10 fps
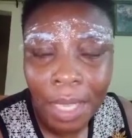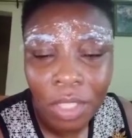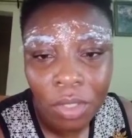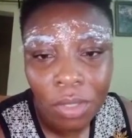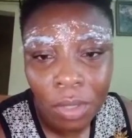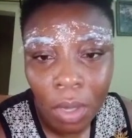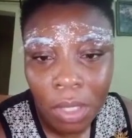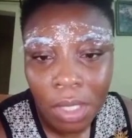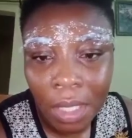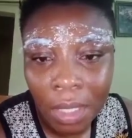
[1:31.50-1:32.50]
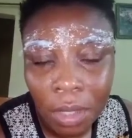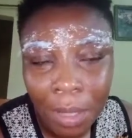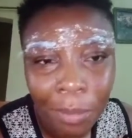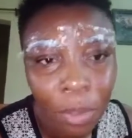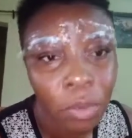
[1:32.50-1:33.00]
do it
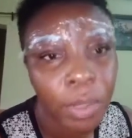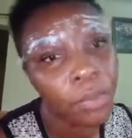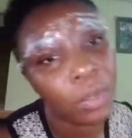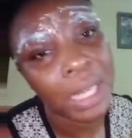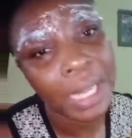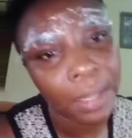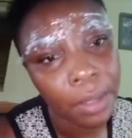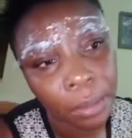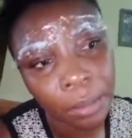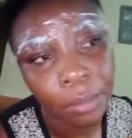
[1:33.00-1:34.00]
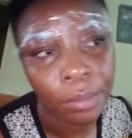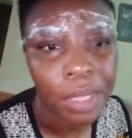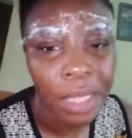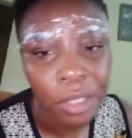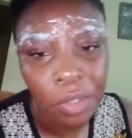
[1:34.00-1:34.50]
and record at the
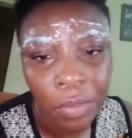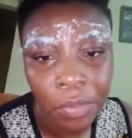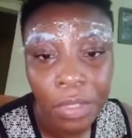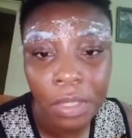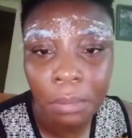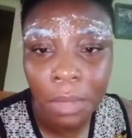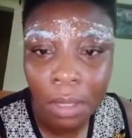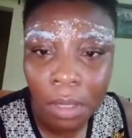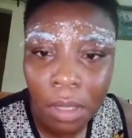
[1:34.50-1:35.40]
same time. It was quite